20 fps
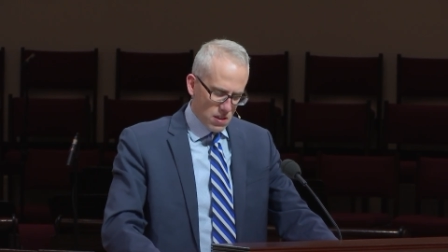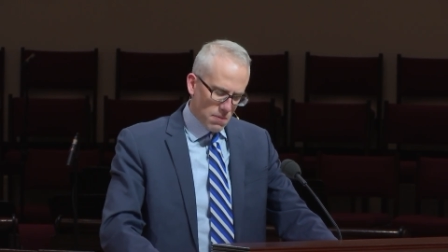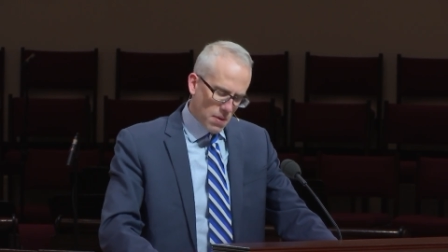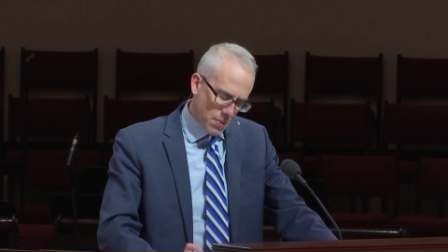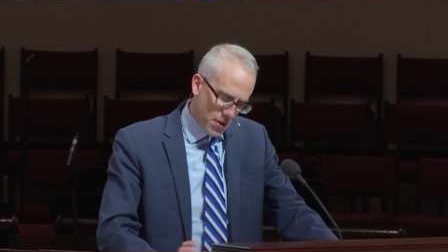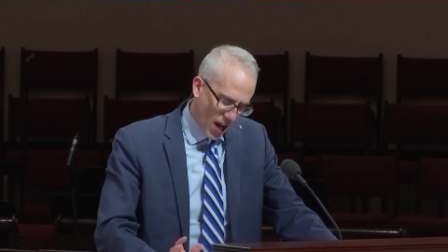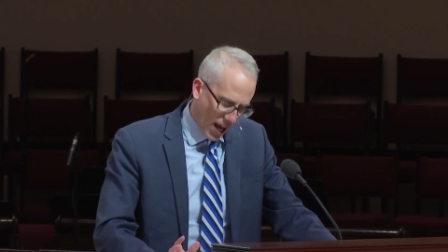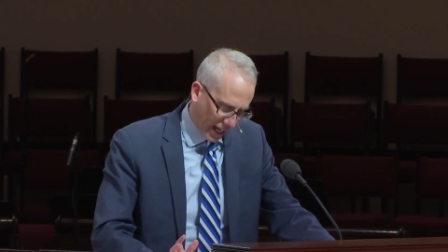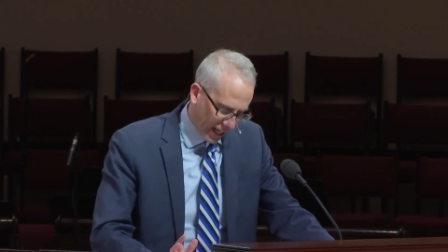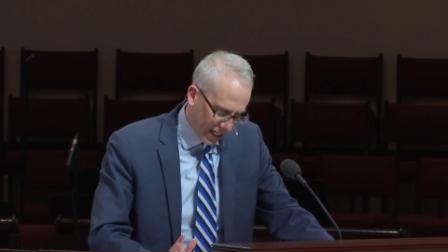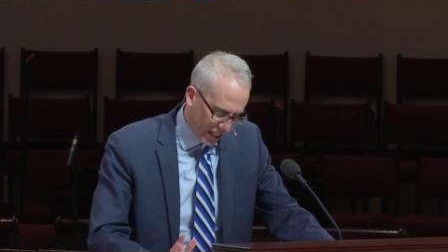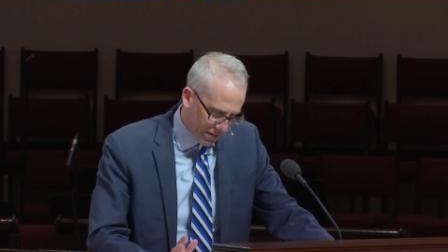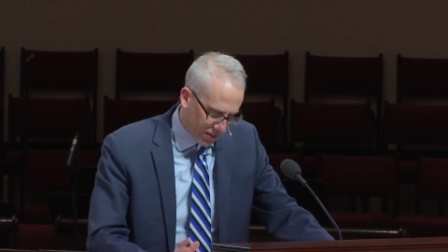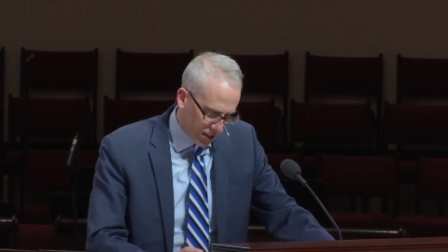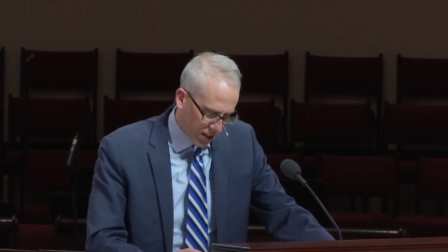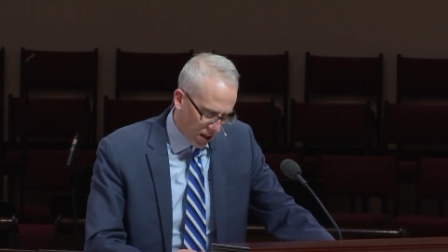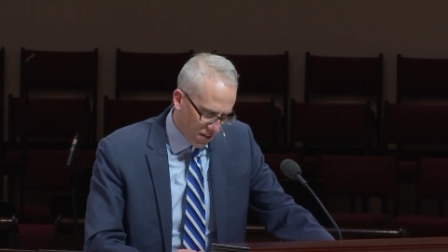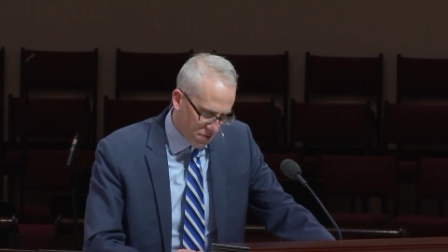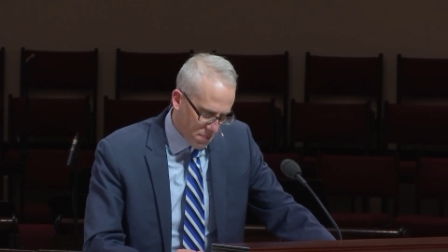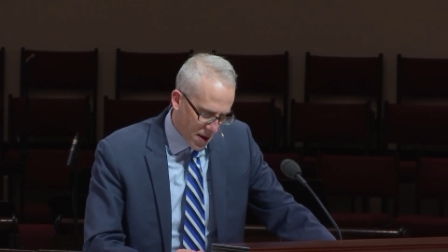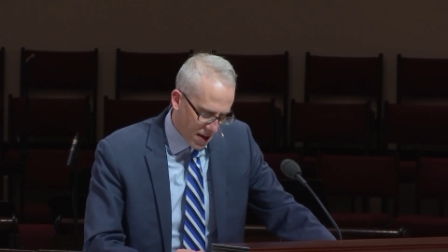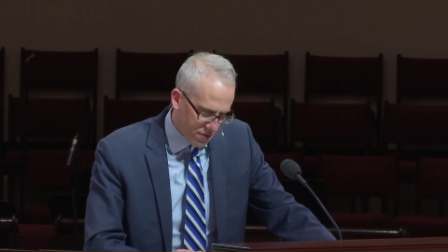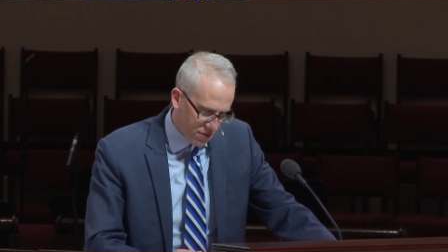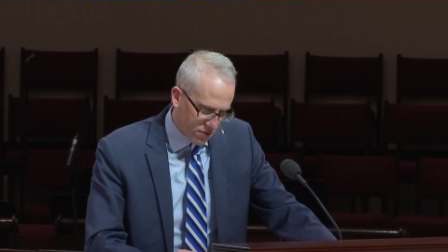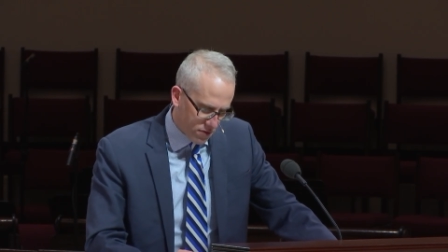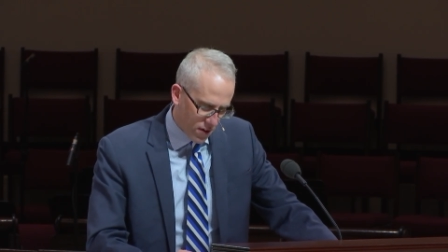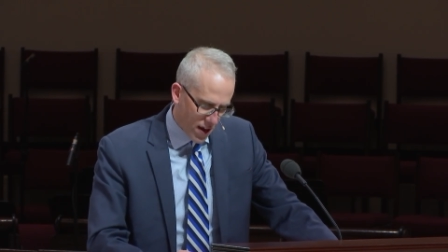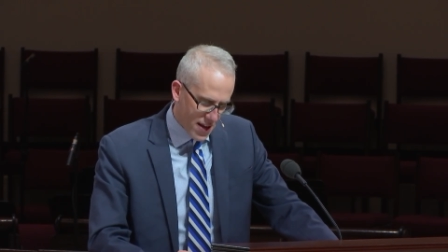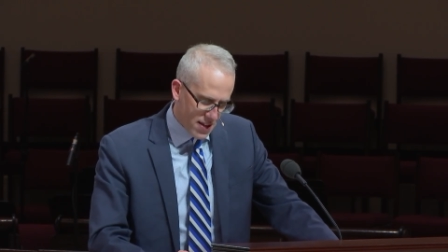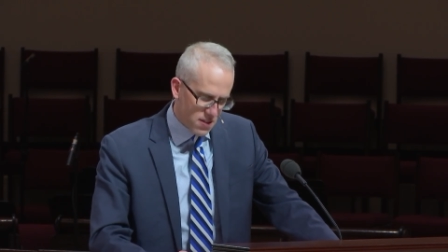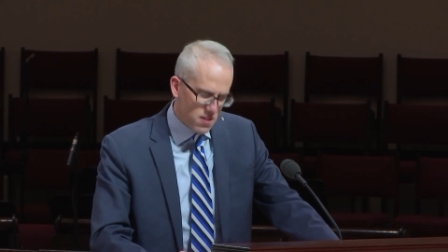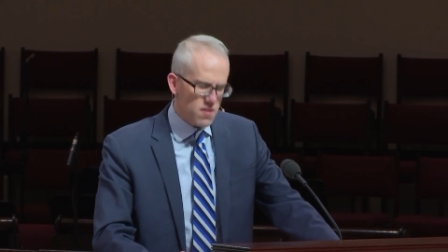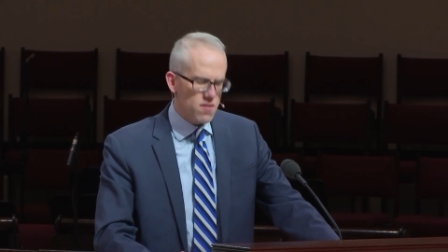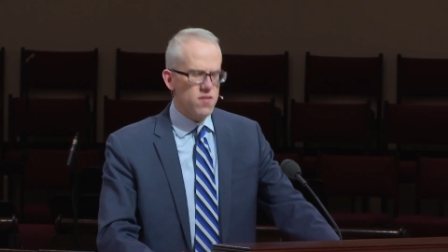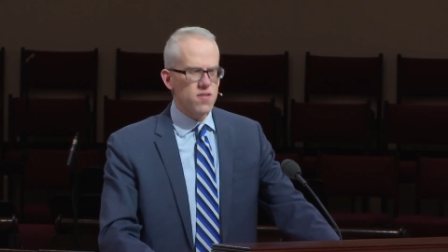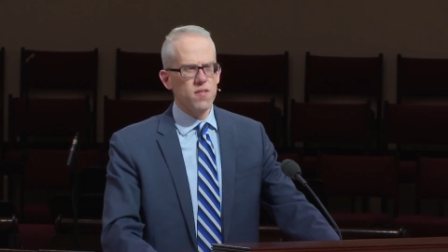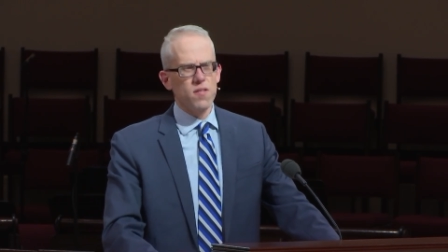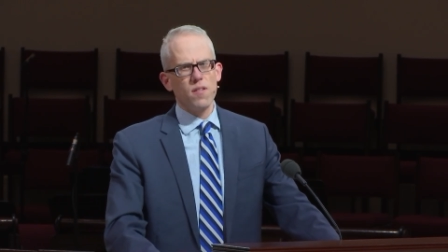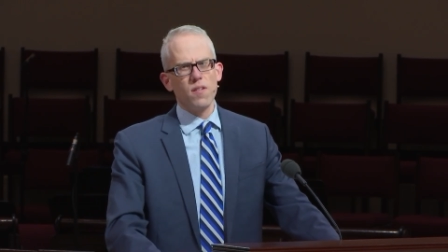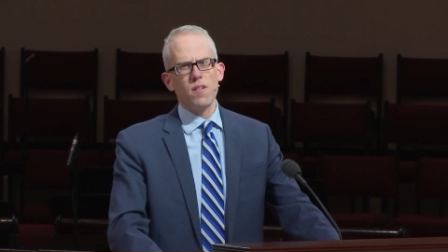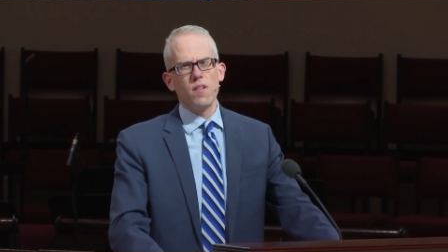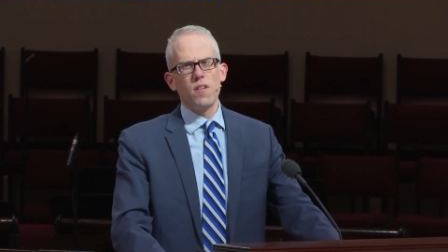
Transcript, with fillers: Maybe I can even love my friends.